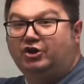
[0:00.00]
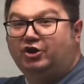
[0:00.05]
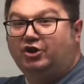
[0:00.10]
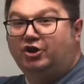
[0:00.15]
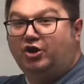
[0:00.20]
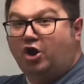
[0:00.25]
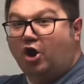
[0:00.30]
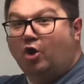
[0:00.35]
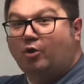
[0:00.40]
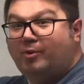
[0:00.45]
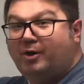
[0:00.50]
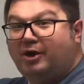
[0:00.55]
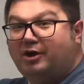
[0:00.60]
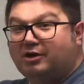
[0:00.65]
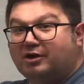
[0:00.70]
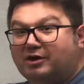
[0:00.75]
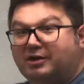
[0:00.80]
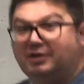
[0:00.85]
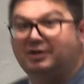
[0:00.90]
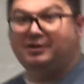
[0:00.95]
no
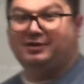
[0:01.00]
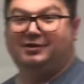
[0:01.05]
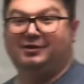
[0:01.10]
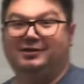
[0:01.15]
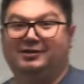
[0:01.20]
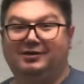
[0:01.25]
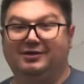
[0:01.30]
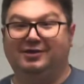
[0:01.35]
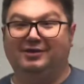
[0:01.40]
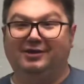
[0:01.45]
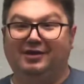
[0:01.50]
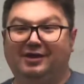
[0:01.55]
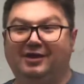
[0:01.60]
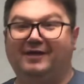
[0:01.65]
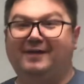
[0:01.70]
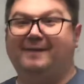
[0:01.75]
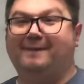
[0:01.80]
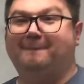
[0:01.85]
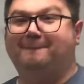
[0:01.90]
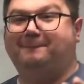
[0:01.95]
work.
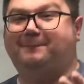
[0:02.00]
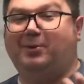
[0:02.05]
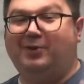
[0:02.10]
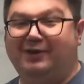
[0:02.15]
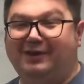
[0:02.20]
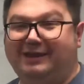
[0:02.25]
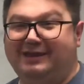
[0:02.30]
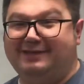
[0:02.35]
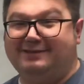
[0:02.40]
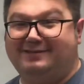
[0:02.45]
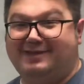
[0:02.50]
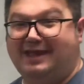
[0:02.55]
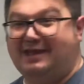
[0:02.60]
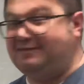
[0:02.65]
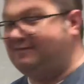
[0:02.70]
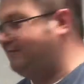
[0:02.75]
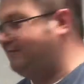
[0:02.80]
Pretty intense